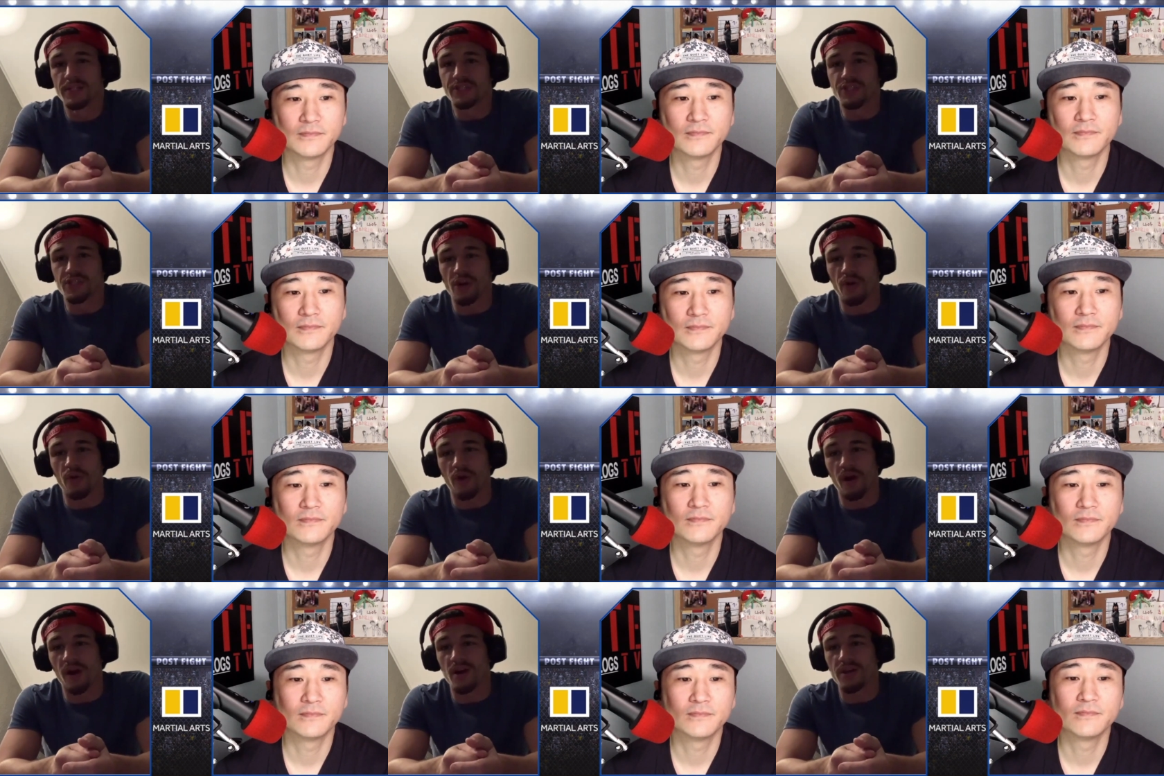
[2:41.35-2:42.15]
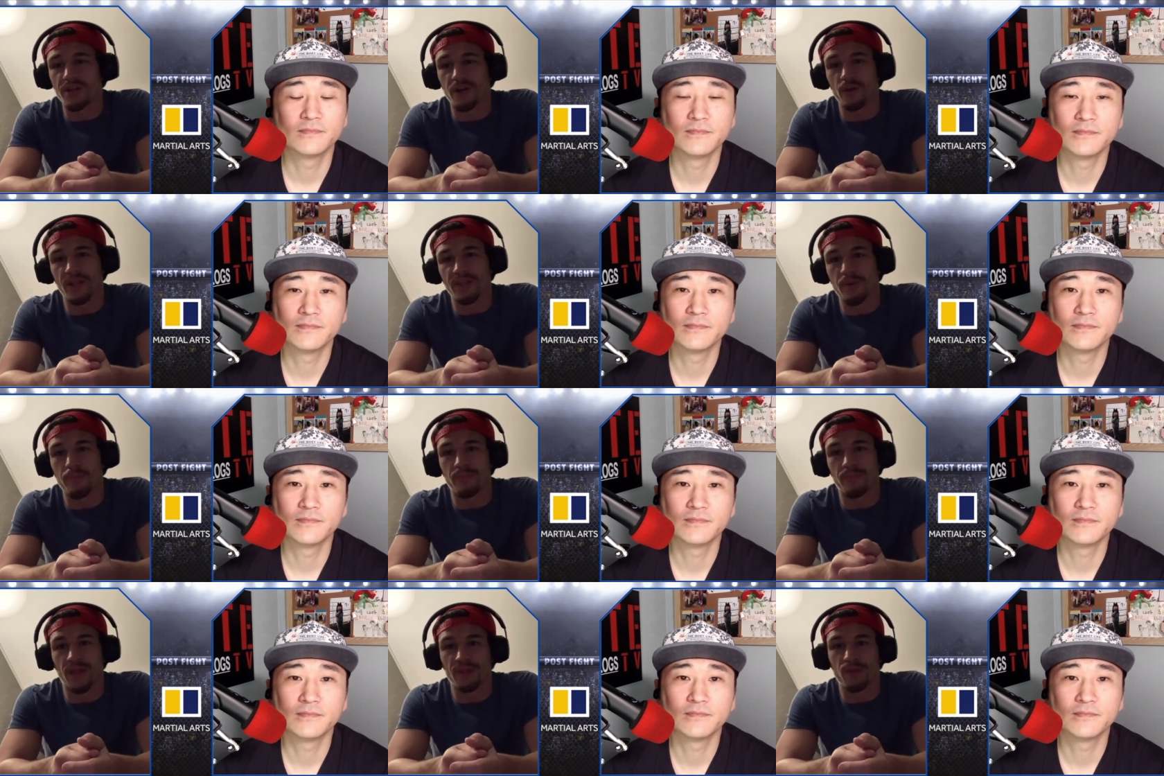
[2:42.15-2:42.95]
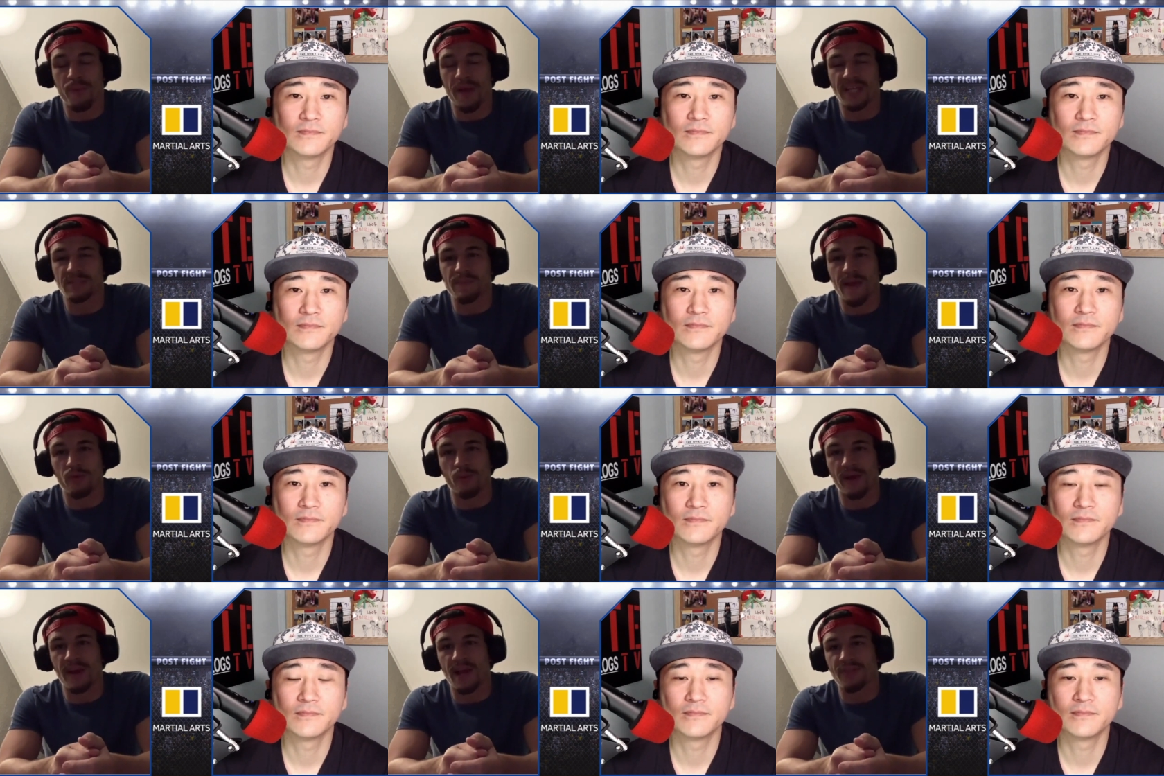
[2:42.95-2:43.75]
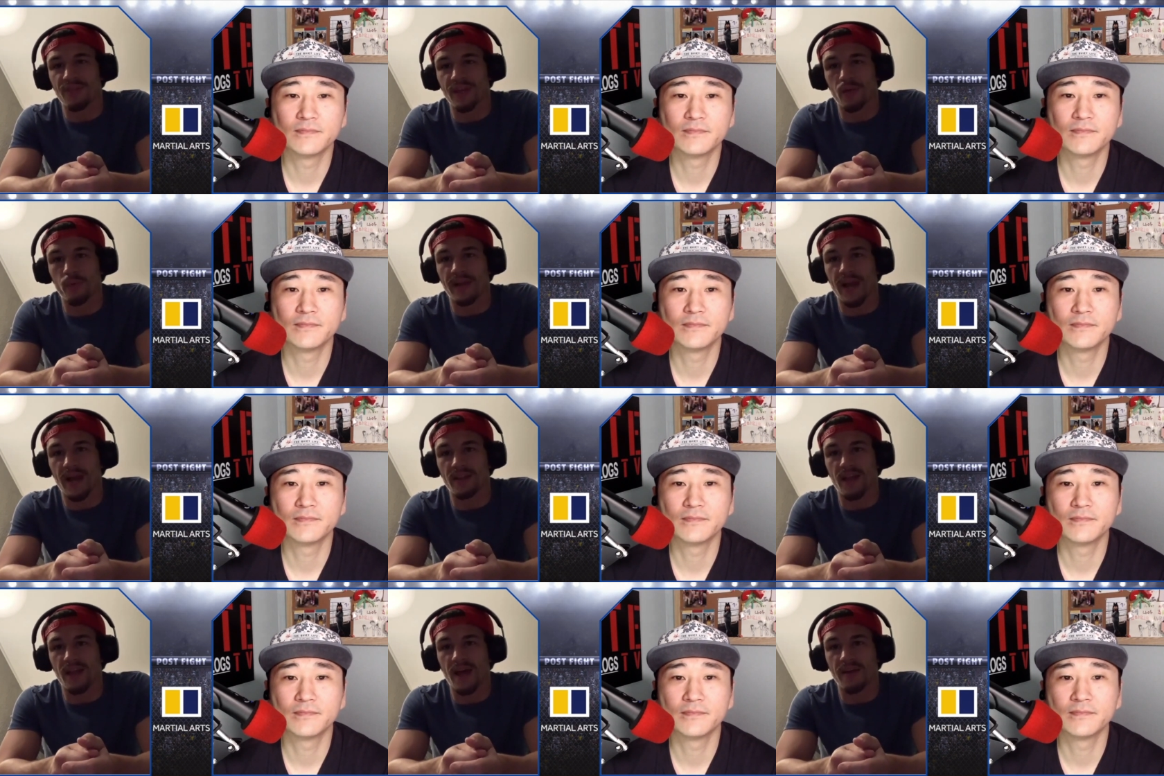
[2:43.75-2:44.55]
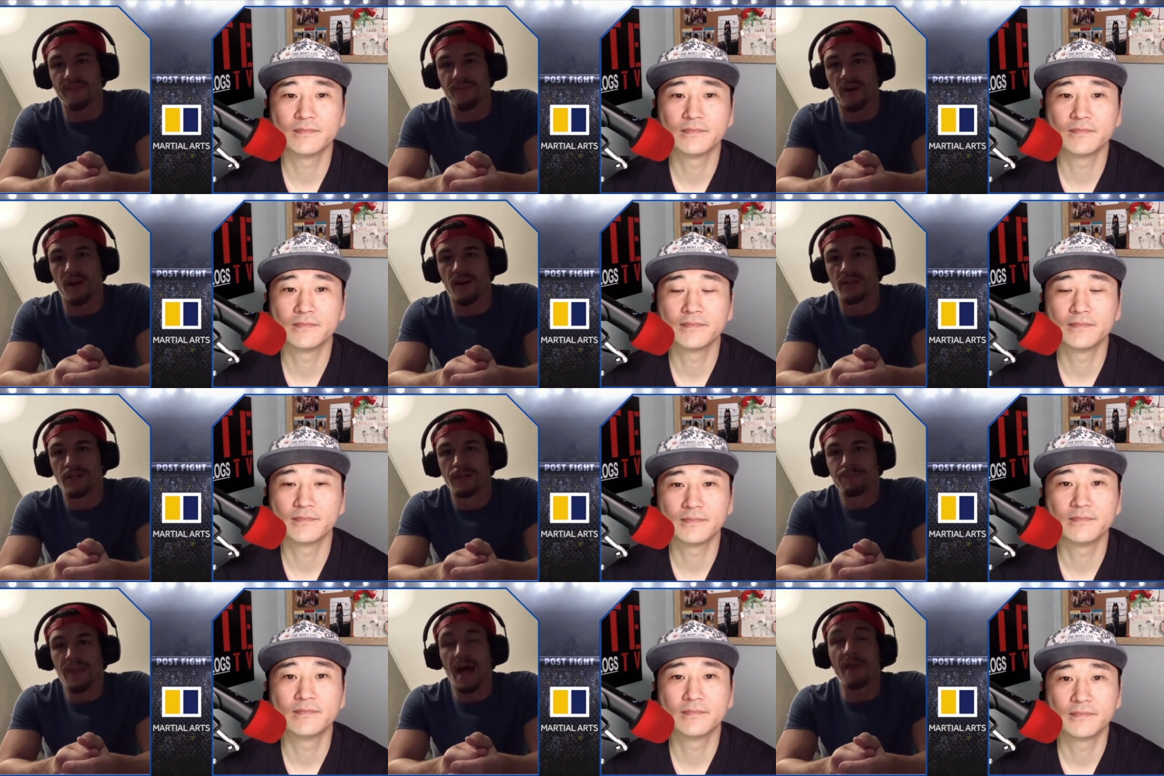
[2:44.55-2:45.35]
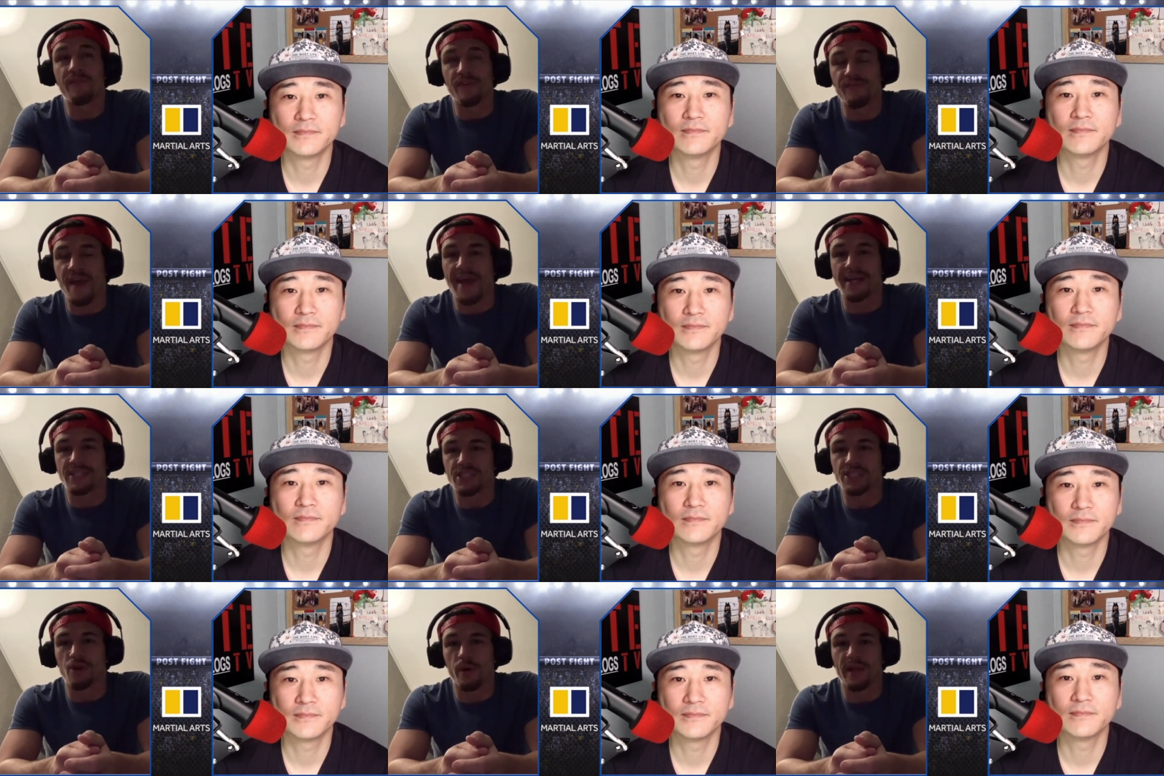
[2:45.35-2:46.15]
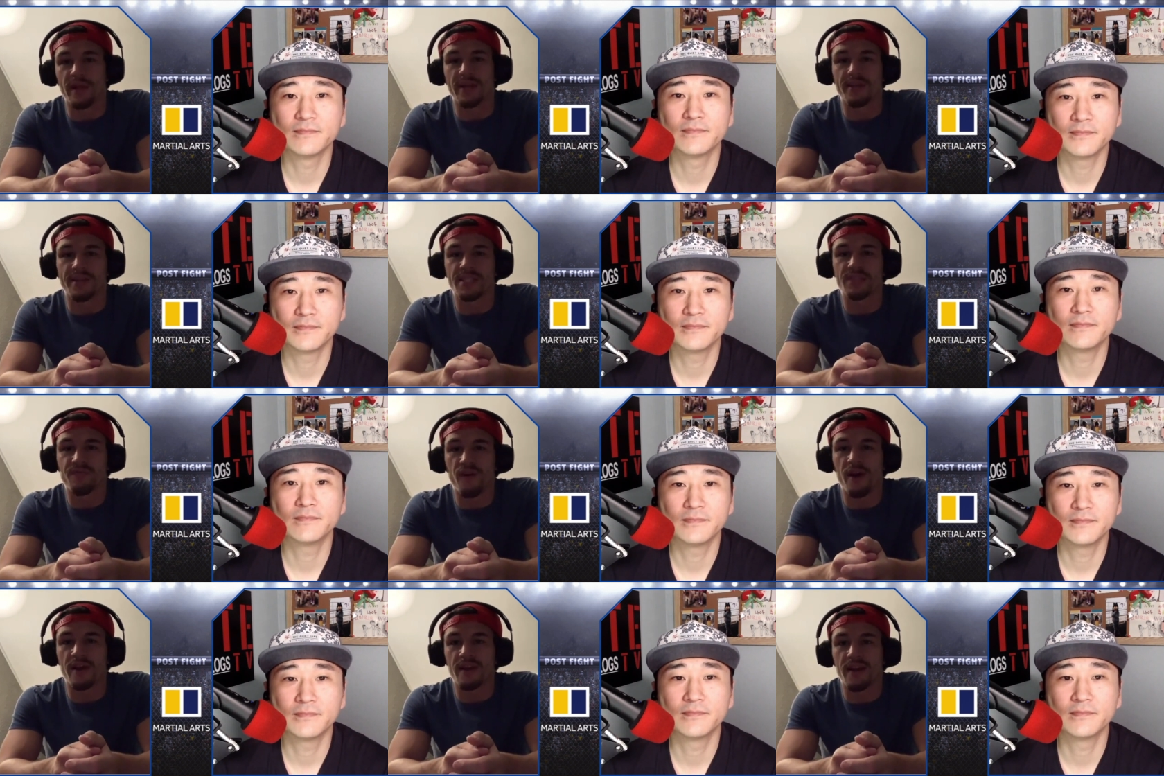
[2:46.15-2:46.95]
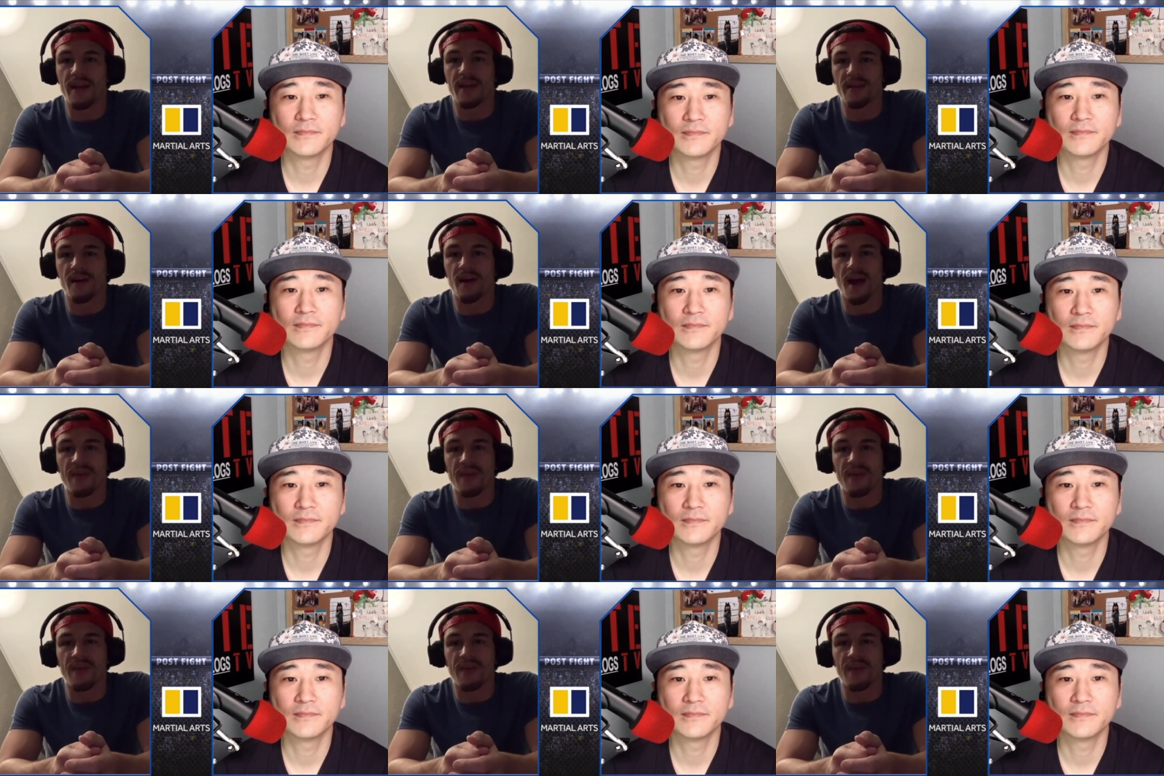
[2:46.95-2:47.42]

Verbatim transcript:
Speaker 1: So uh, you know, let the let the best man win. I think we got a lot of uh, a uh, lot of advantages going into this fight, and uh,